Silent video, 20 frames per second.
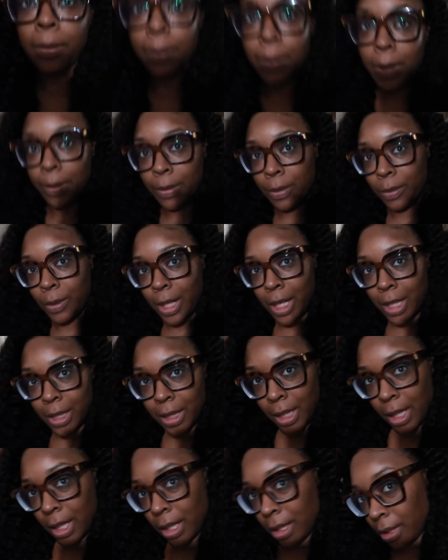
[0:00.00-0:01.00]
Baby, when I
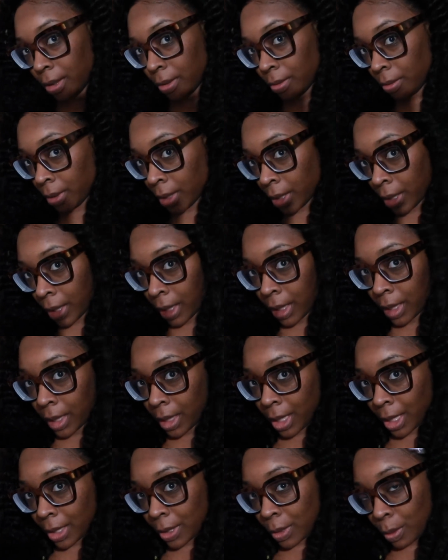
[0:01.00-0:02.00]
tell you,
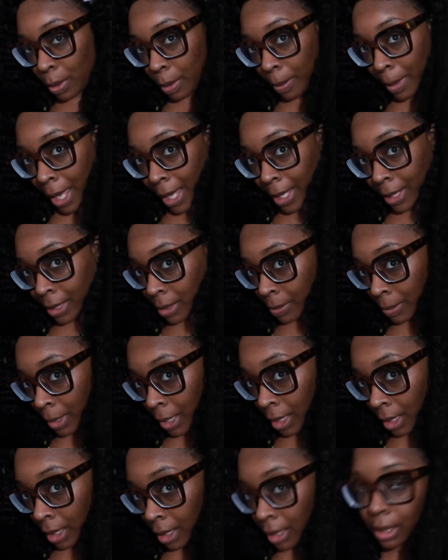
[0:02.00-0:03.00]
this reminds
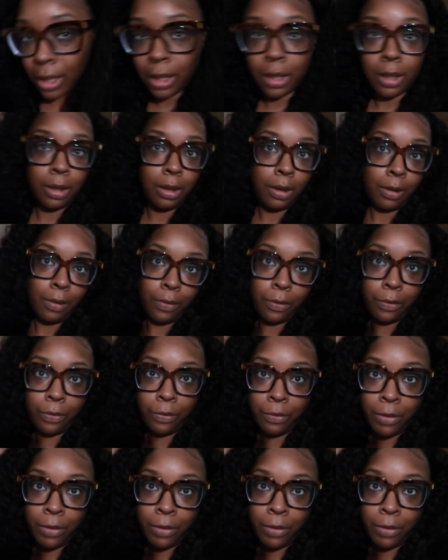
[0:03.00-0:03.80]
me of...